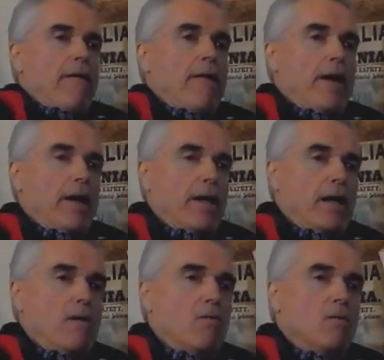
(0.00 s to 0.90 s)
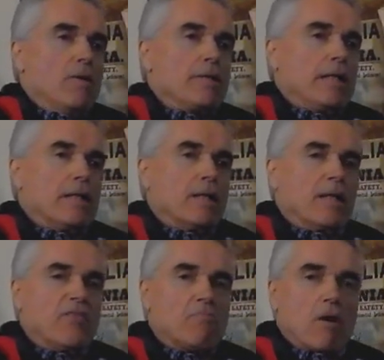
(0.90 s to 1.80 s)
And I went to eat a
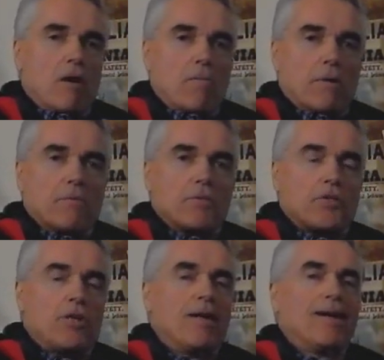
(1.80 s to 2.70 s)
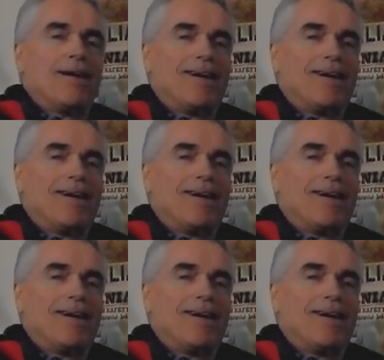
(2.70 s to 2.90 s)
Cliff Bar, but it was,